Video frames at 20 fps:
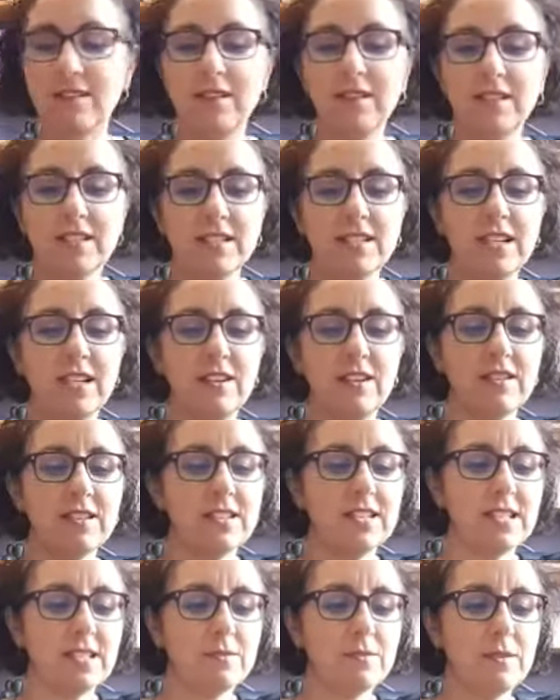You can tell
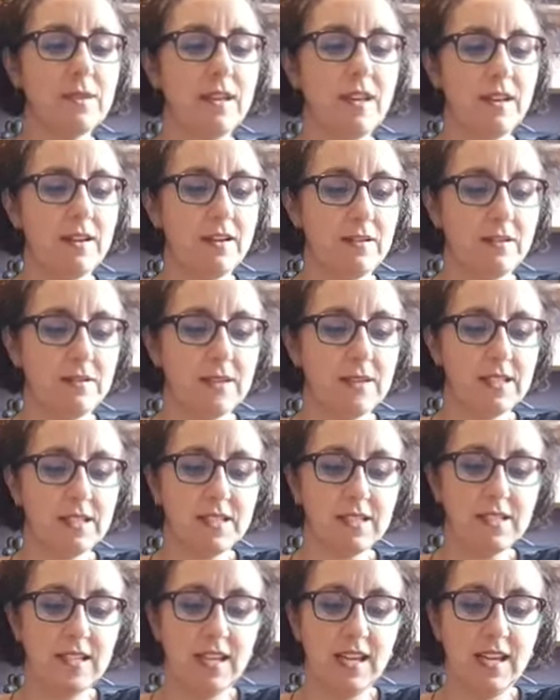because that's where the arrow
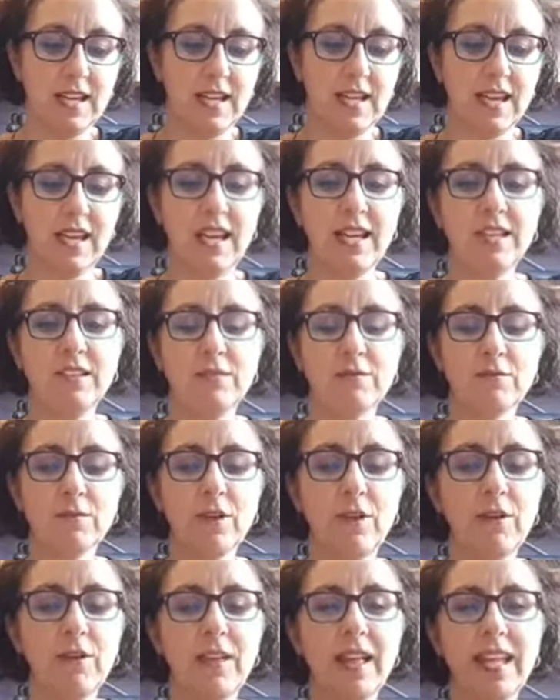is. And you
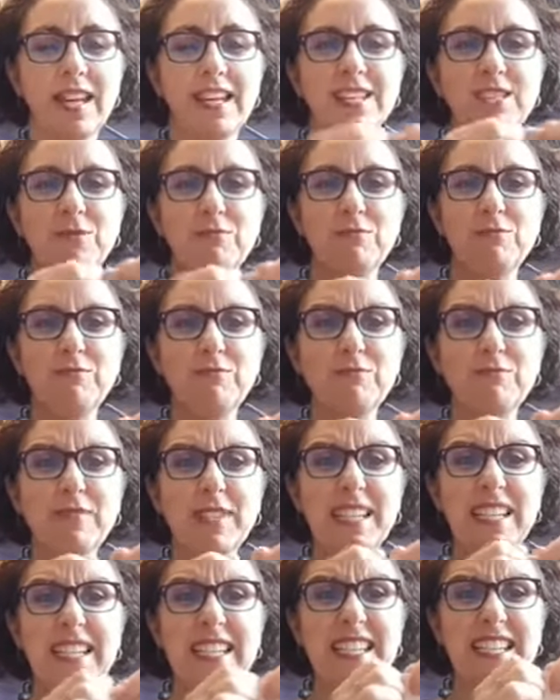roll, and
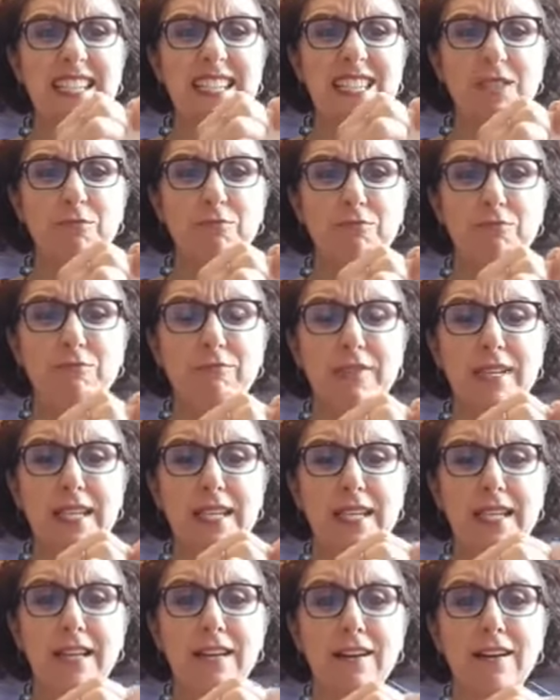it's
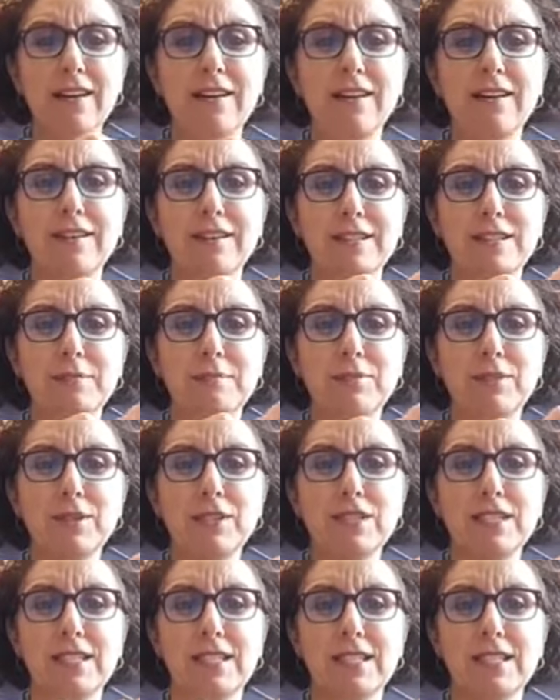really hard to
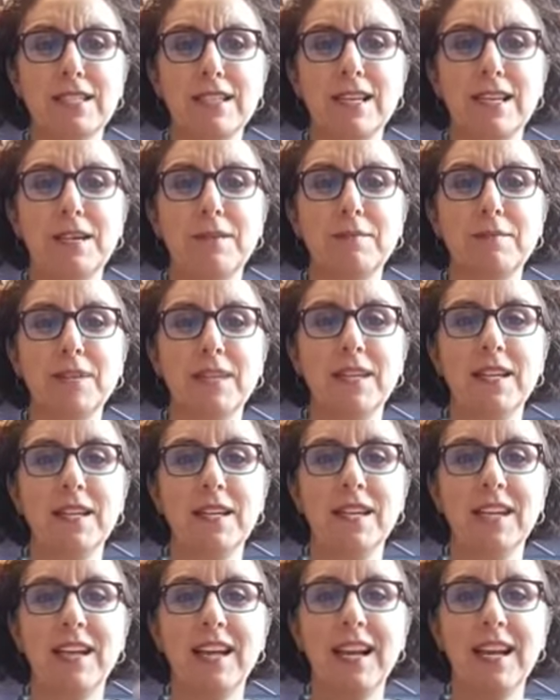push this up.
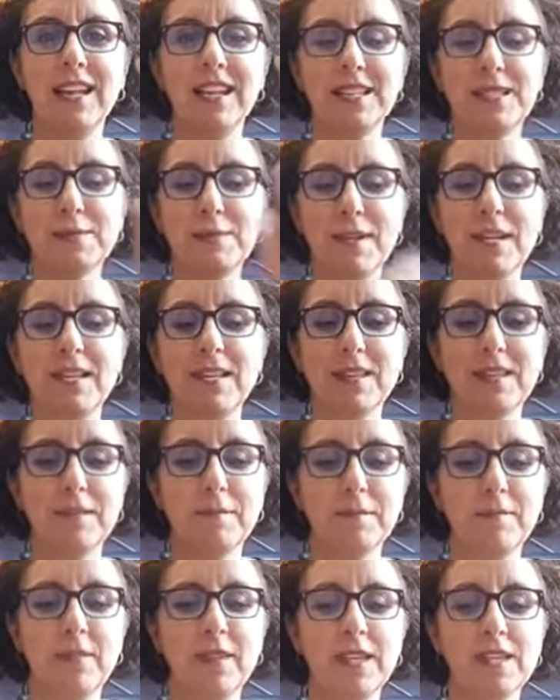Hi, Elizabeth.
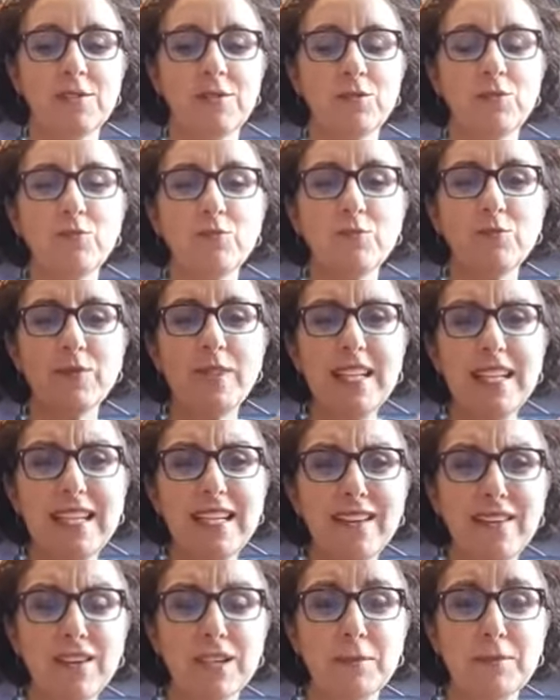So it's really
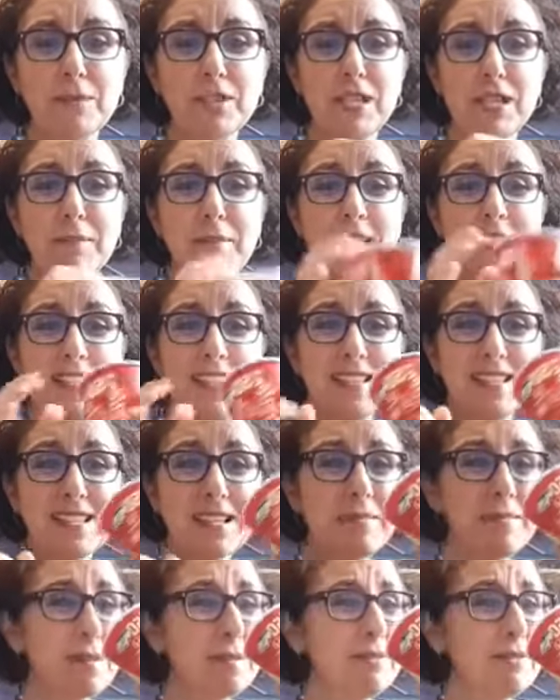hard to push it up. And then
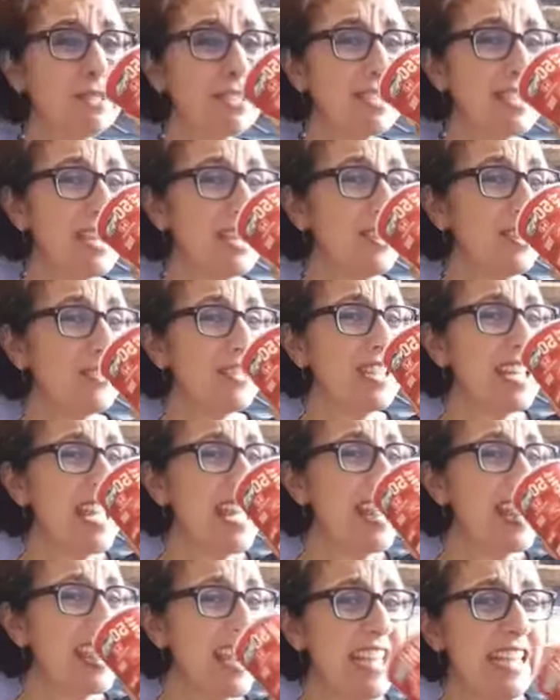some people just take their
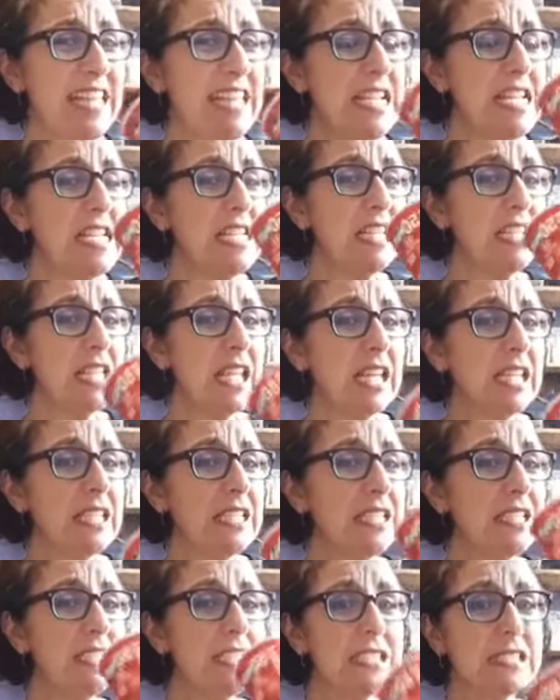teeth and
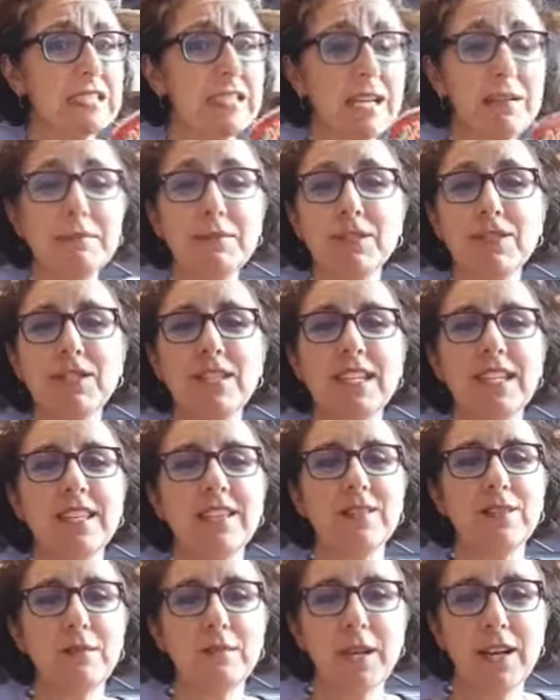they scrape their teeth.
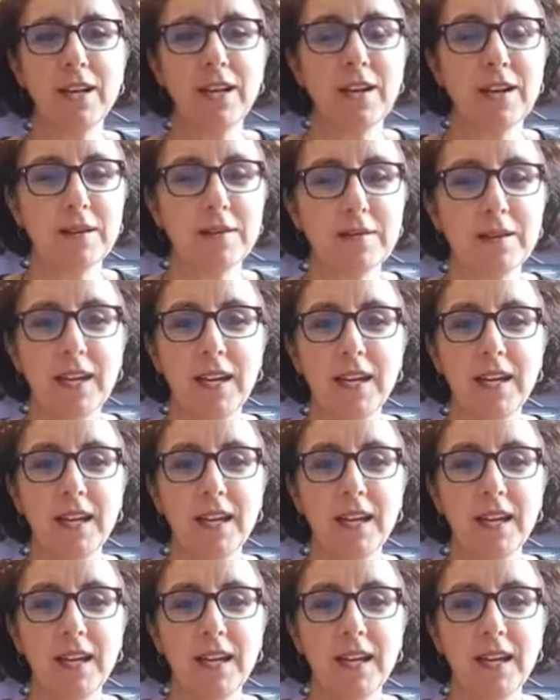Oh my God.